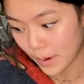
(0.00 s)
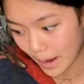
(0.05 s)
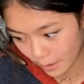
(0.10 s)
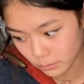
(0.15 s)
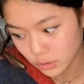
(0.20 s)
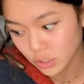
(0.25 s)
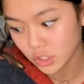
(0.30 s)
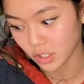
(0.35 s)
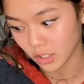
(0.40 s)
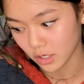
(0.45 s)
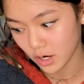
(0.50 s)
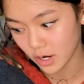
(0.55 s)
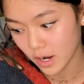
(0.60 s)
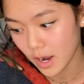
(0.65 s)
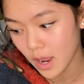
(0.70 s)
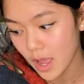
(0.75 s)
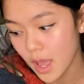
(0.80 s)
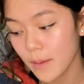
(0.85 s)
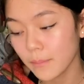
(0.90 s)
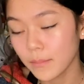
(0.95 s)
brown
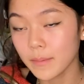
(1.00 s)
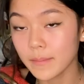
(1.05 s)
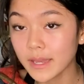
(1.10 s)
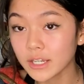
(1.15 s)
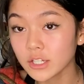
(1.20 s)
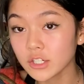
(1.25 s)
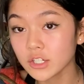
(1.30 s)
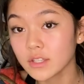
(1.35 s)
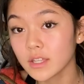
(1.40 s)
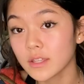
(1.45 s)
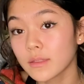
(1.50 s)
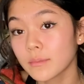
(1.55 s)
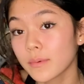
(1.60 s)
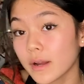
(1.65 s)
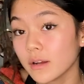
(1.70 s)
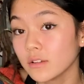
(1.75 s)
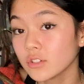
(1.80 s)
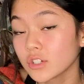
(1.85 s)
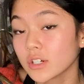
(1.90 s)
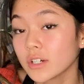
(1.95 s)
sugar, but make sure that the
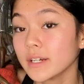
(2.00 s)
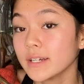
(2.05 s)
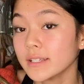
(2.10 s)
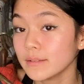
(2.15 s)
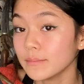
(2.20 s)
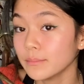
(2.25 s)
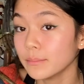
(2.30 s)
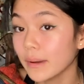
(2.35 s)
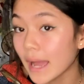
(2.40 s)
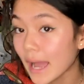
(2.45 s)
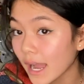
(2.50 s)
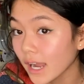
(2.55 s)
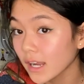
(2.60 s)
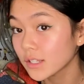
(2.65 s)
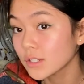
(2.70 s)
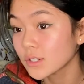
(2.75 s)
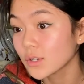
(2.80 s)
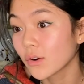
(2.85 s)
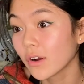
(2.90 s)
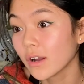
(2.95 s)
brown sugar isn't
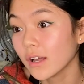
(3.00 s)
packed or